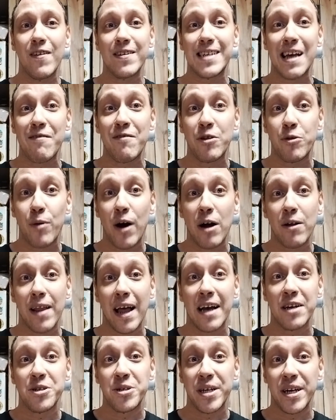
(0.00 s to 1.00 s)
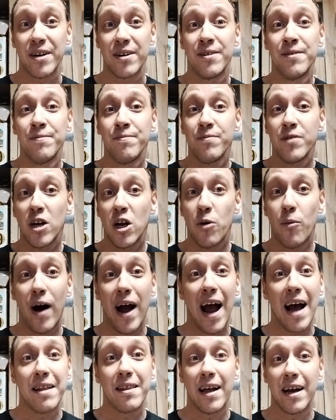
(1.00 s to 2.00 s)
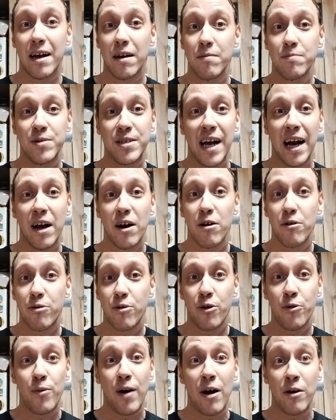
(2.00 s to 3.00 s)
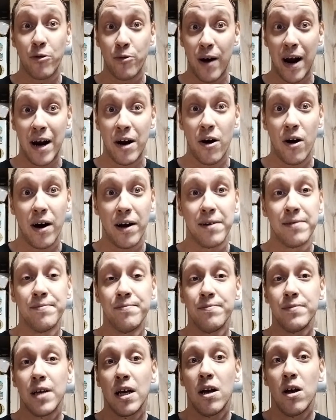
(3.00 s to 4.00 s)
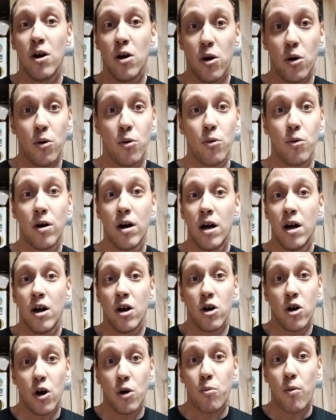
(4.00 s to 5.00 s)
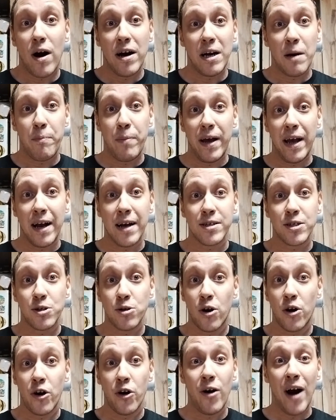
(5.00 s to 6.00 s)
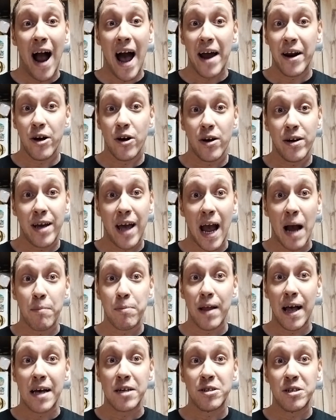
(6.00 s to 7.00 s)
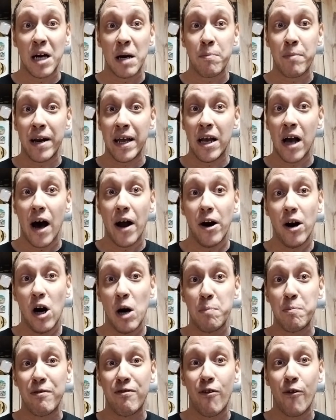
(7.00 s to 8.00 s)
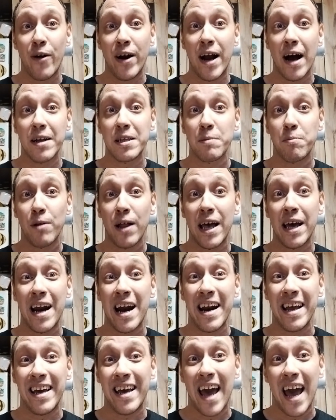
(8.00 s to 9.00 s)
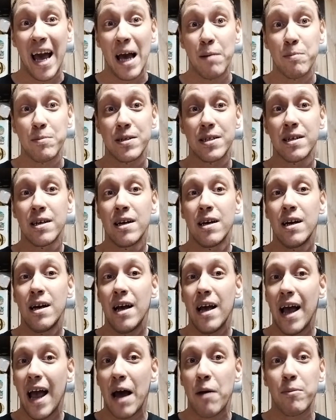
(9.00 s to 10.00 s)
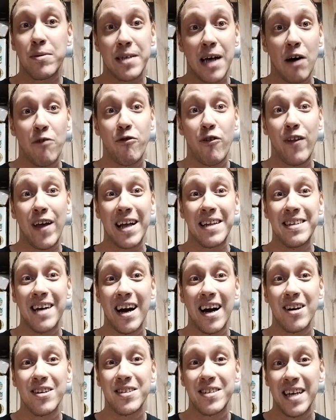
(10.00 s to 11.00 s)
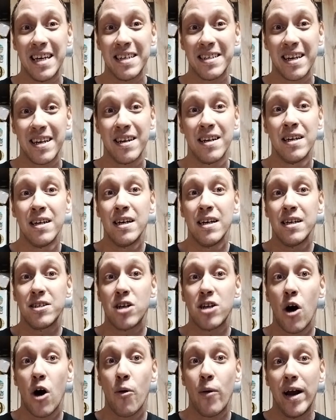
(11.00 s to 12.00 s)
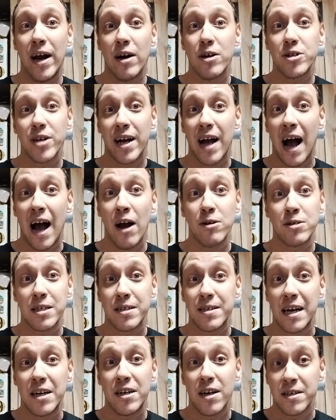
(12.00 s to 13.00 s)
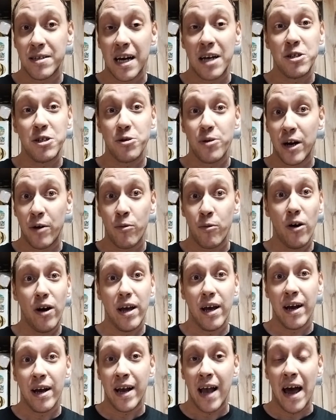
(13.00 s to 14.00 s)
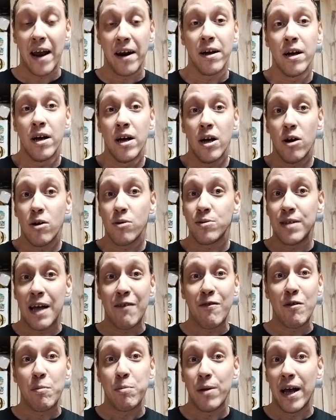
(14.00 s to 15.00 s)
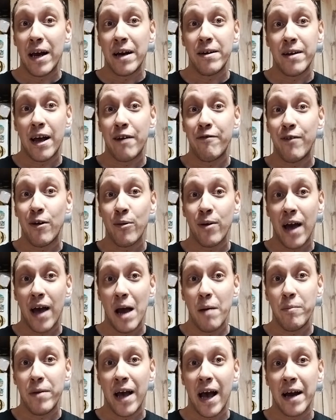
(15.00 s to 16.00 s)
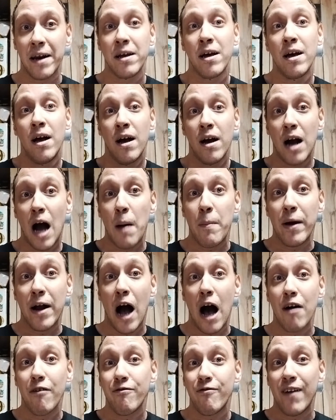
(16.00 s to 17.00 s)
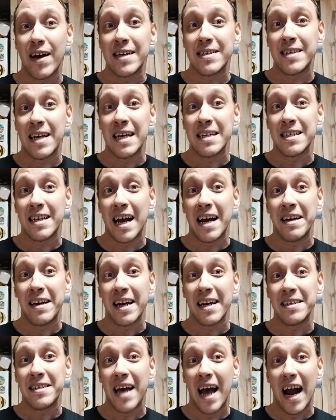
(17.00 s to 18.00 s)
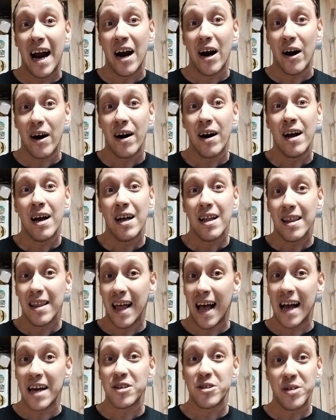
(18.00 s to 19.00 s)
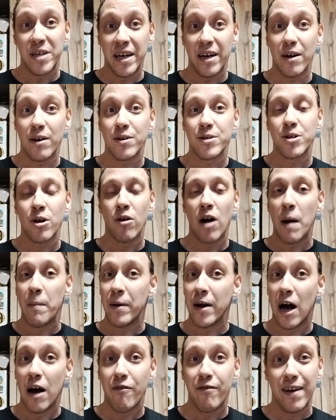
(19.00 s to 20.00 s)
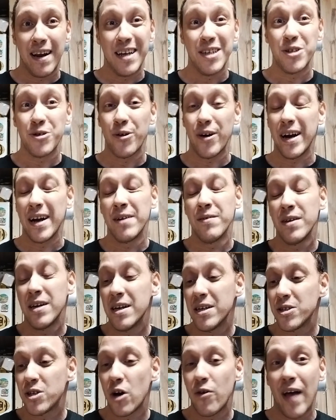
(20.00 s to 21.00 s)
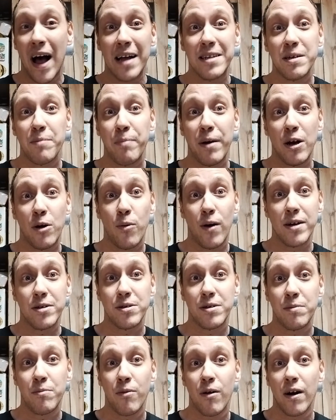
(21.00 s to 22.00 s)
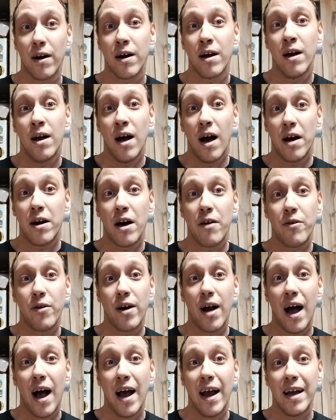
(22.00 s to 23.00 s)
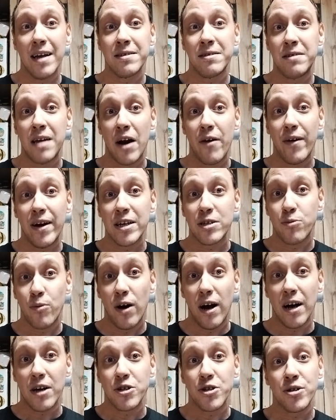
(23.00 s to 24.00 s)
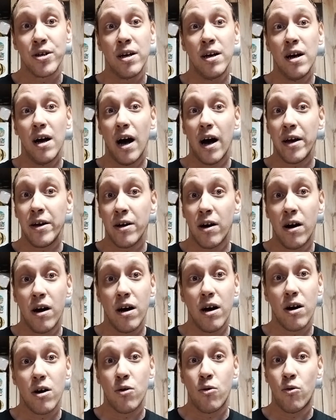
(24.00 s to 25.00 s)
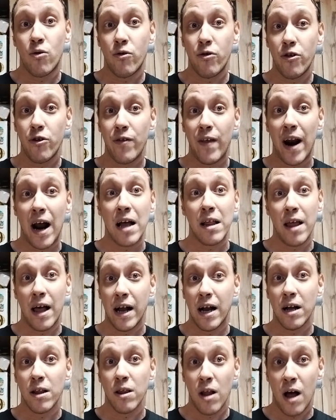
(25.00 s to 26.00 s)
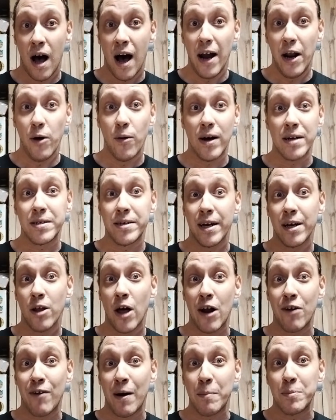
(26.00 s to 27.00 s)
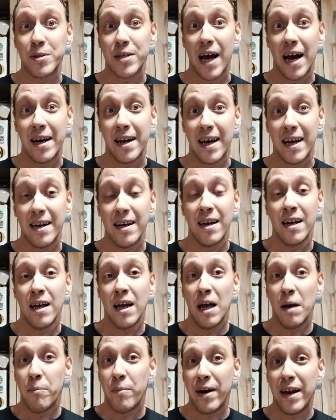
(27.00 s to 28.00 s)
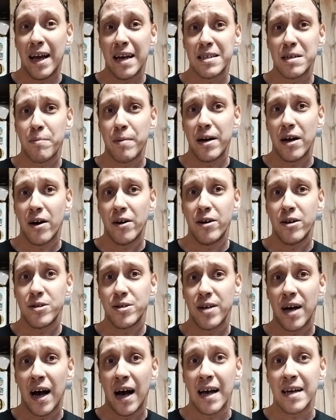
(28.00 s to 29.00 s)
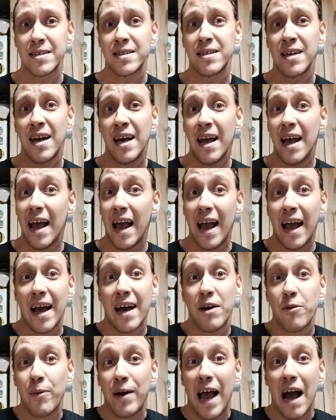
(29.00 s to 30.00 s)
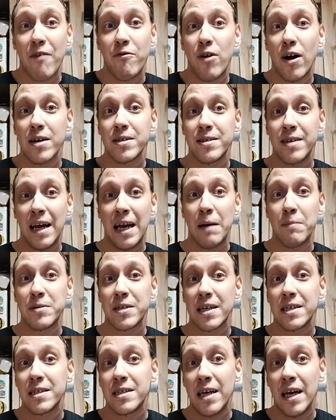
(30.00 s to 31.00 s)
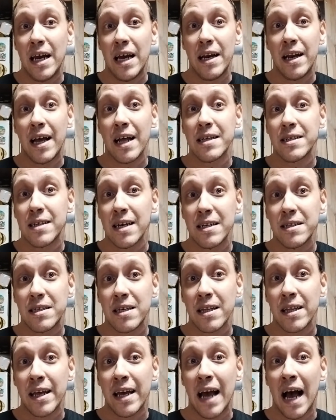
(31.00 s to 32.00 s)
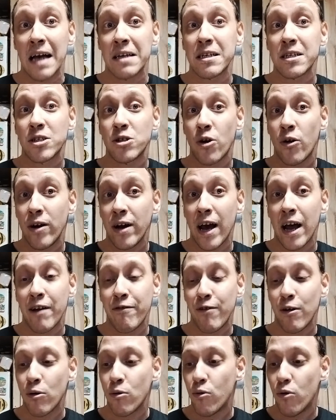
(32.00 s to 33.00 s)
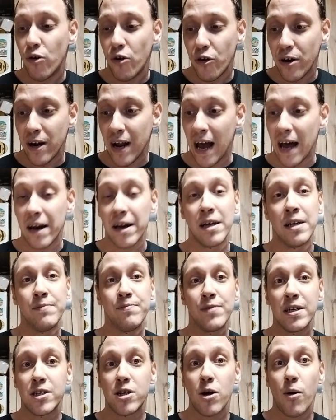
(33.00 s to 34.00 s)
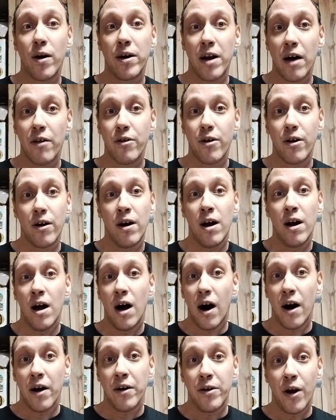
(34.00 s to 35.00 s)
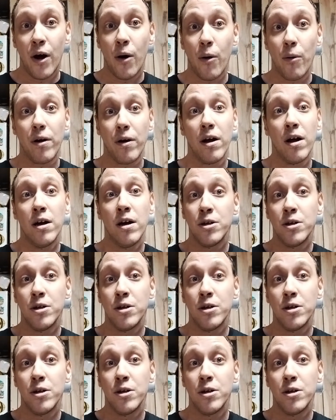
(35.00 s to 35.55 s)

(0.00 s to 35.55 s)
in the seventh round last year, who I had like a second or third round grade on, who could wind up being a starter, had a good camp last year, but he got hurt before he got to play in any games and was out for the entire season. So here's a guy who's essentially a rookie again, who's never played an NFL game yet, coming off of a season-ending tear last year, so coming off an injury. So that's a big question mark. Another guy is Darius Rush, a young corner that I like a lot, who I see a lot of upside in, but he is a bit undersized, and we have not seen him succeed consistently as a starting NFL corner yet. So another unknown.